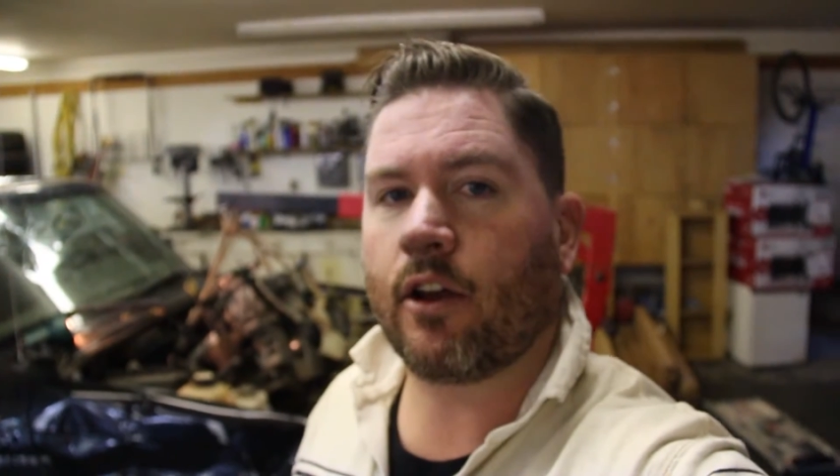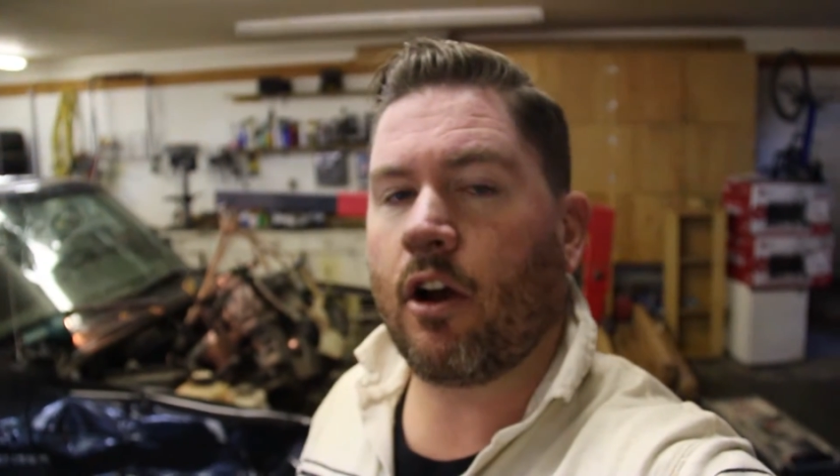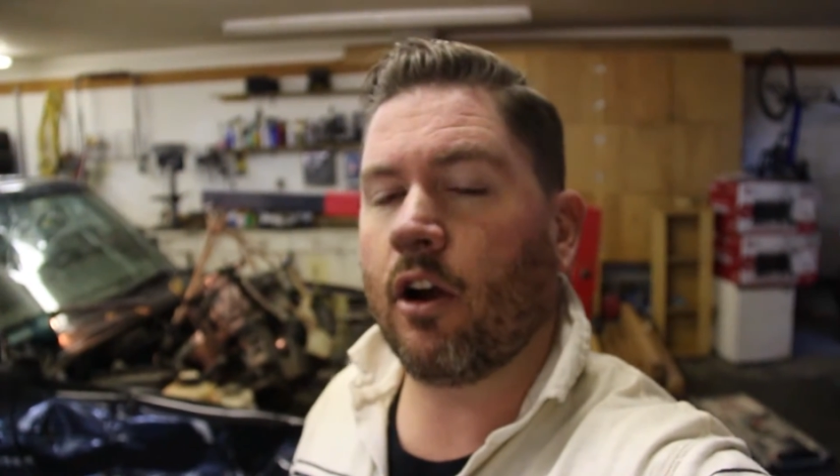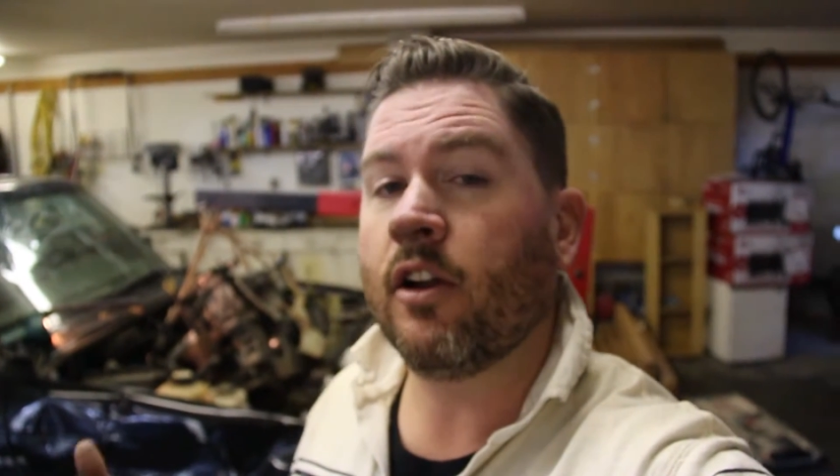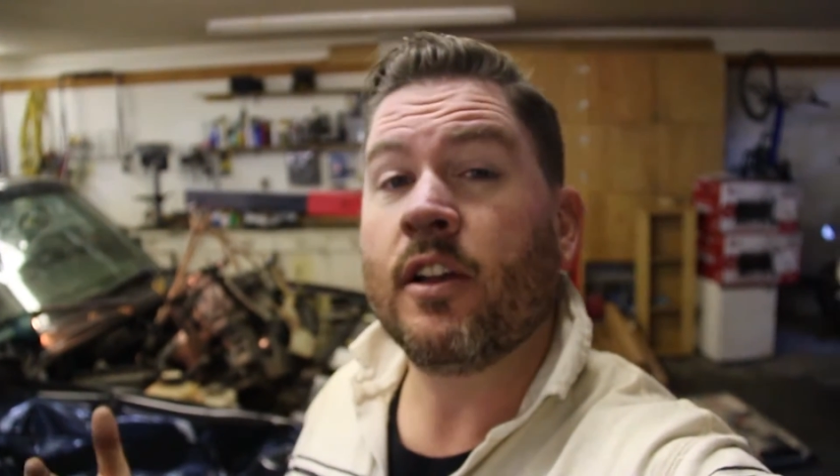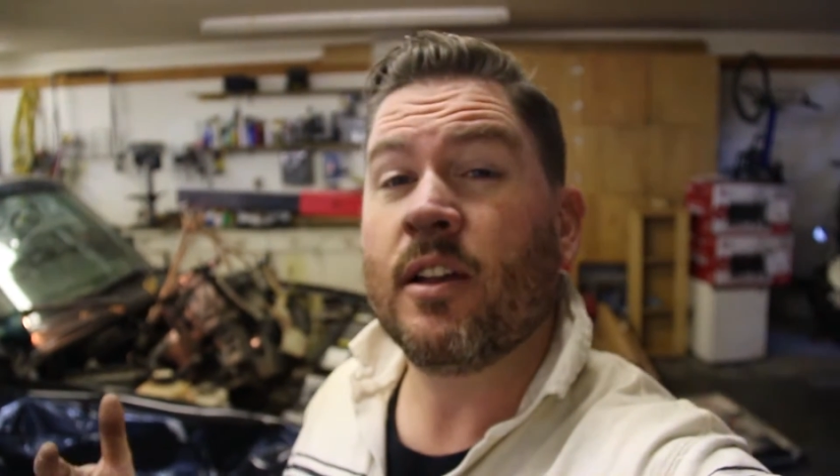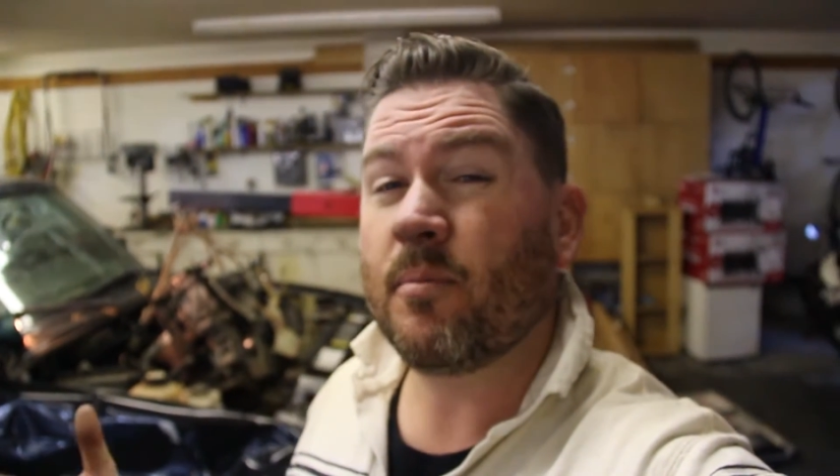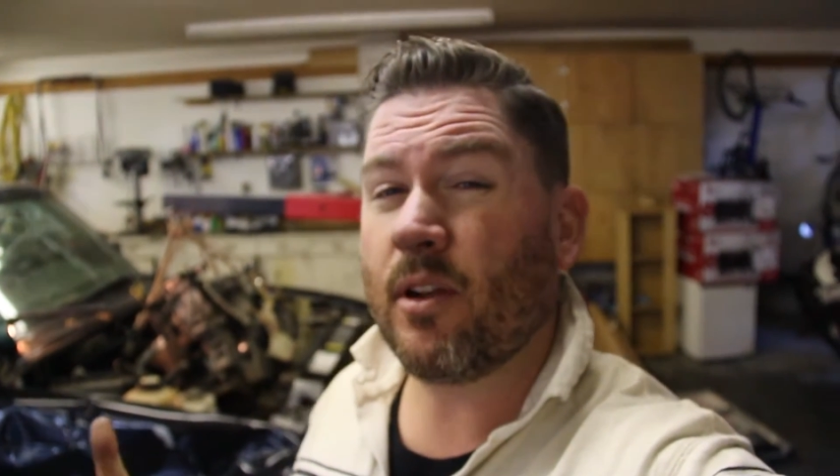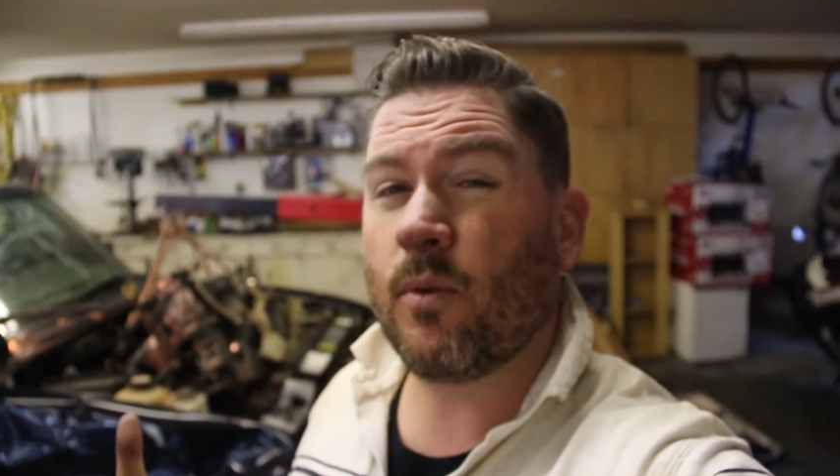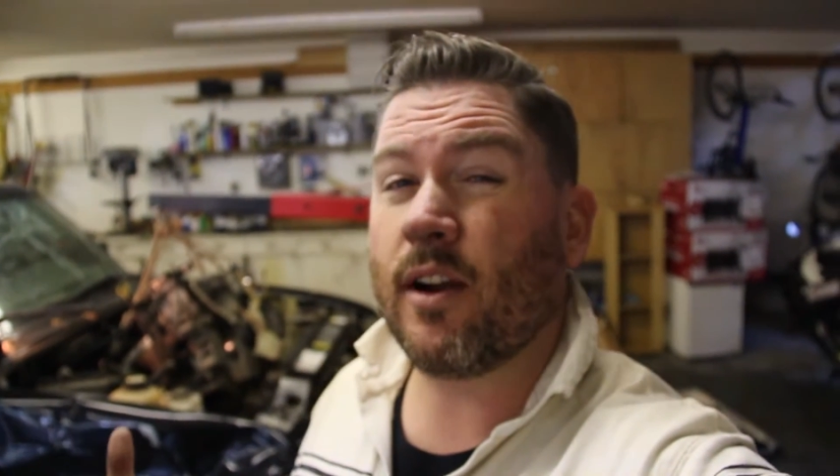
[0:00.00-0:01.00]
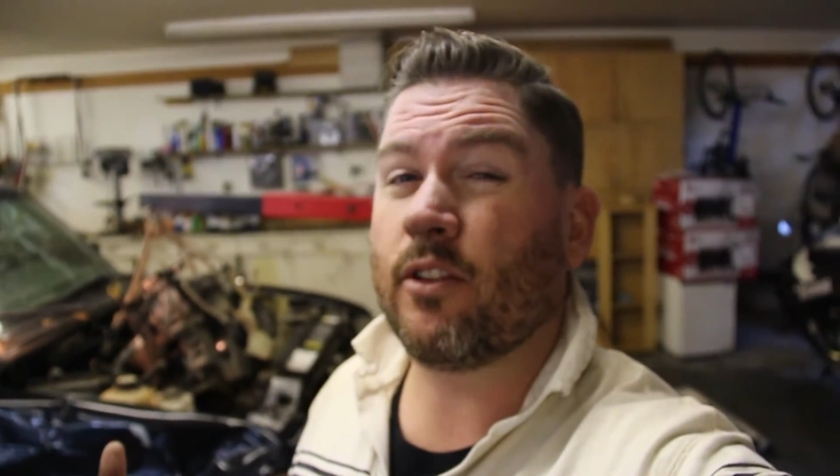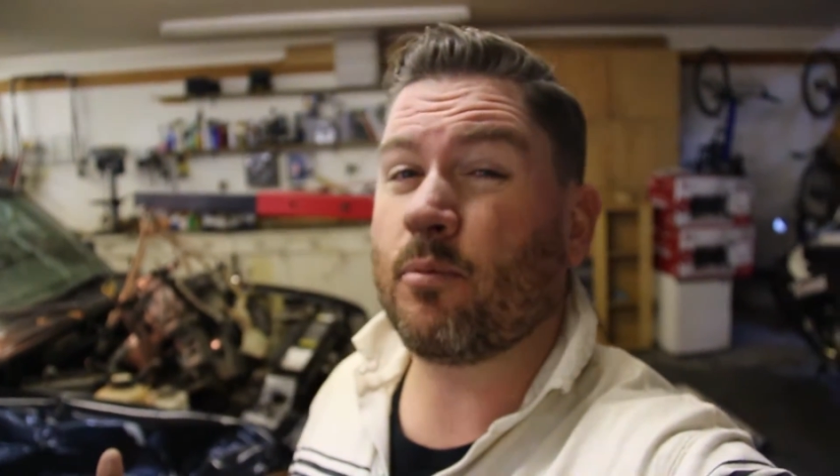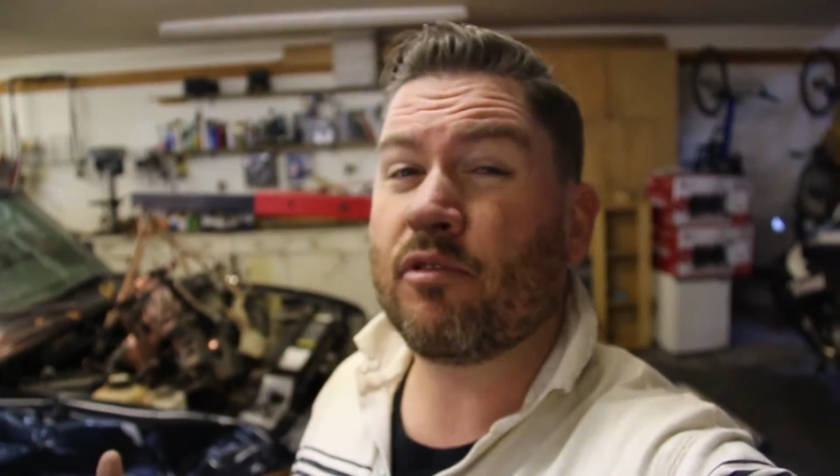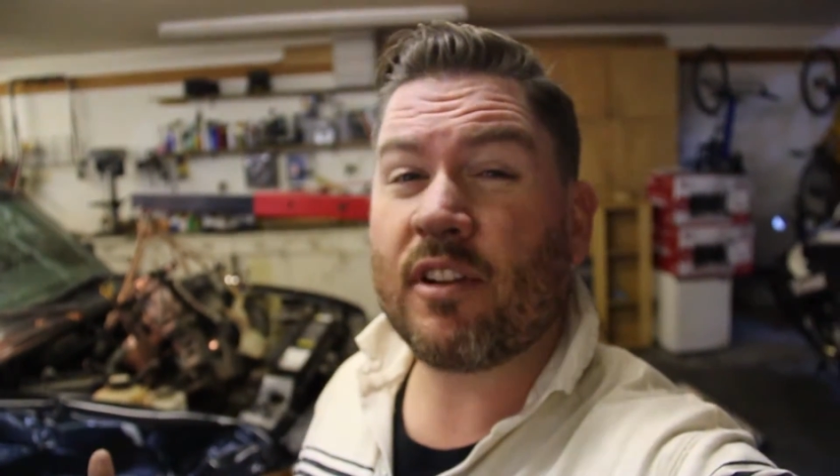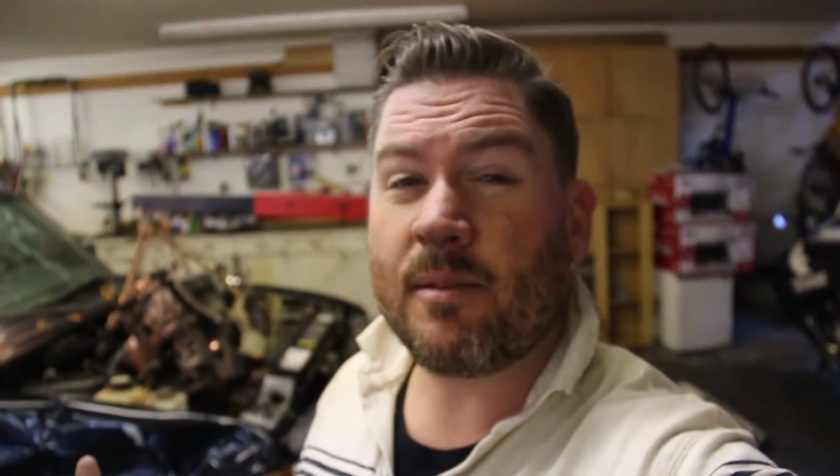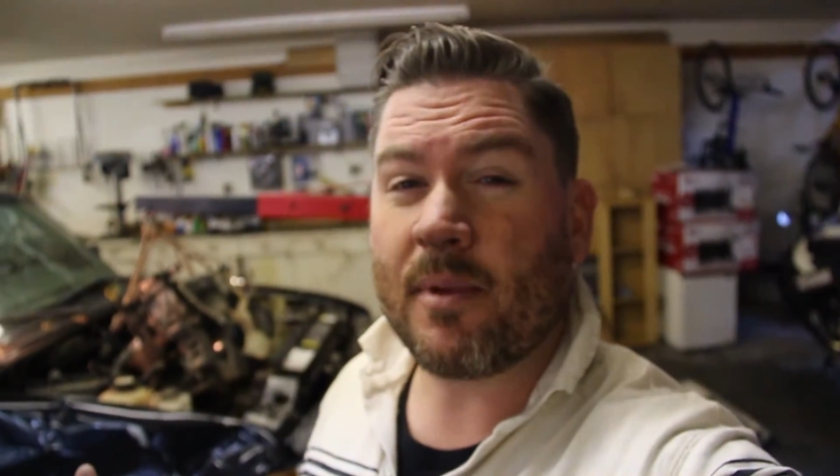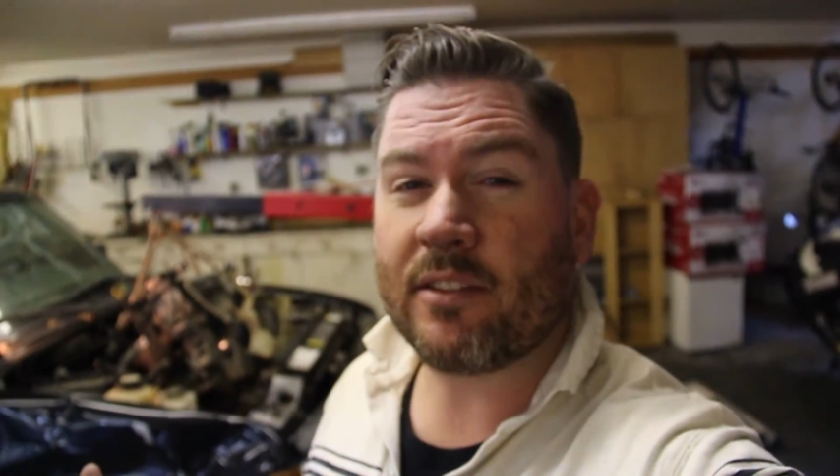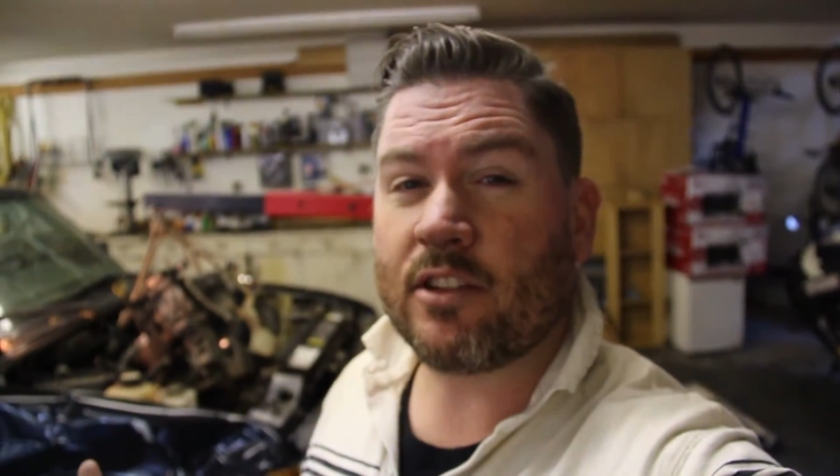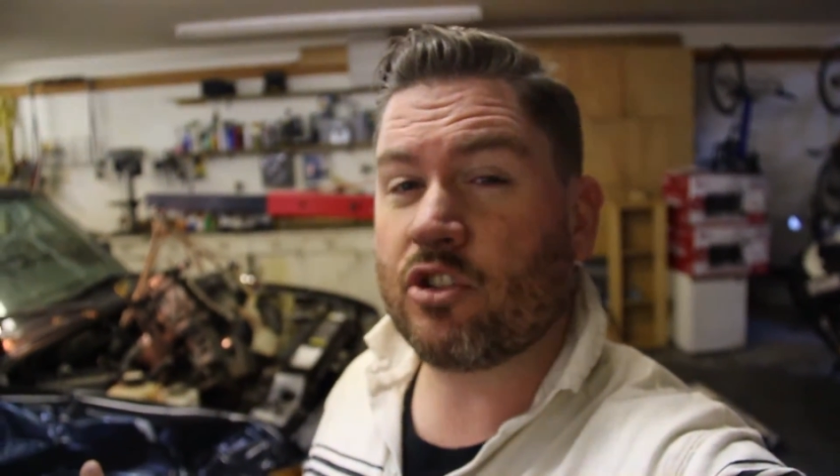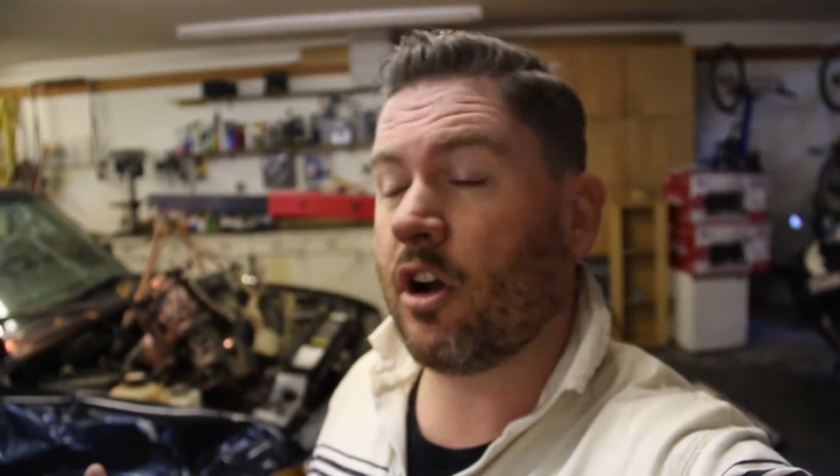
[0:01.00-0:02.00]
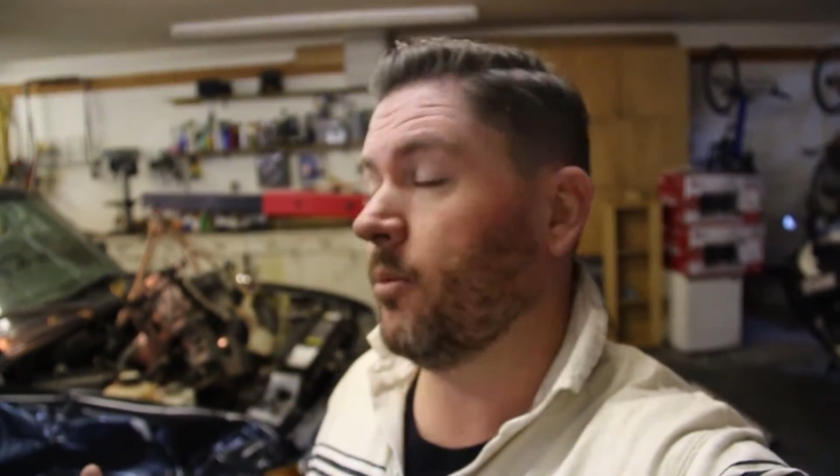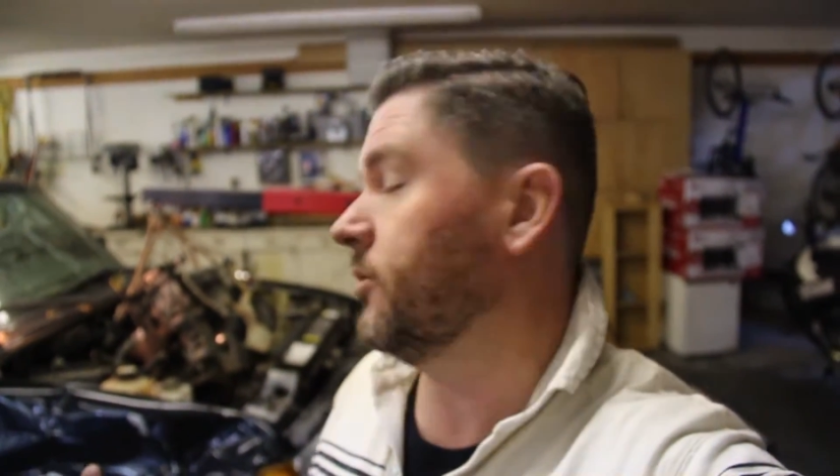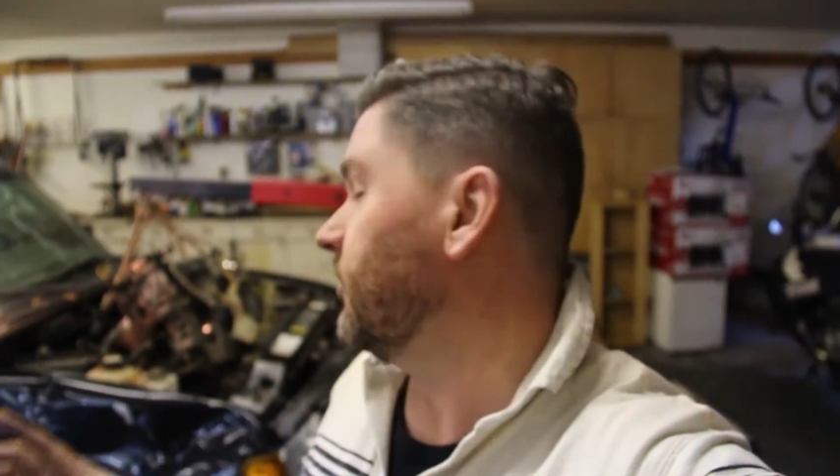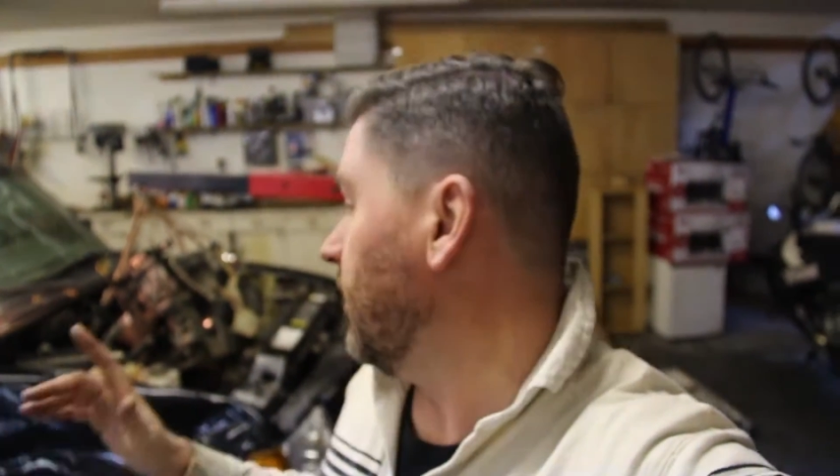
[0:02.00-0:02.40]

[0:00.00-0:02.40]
of car, be aware they're pretty messy jobs,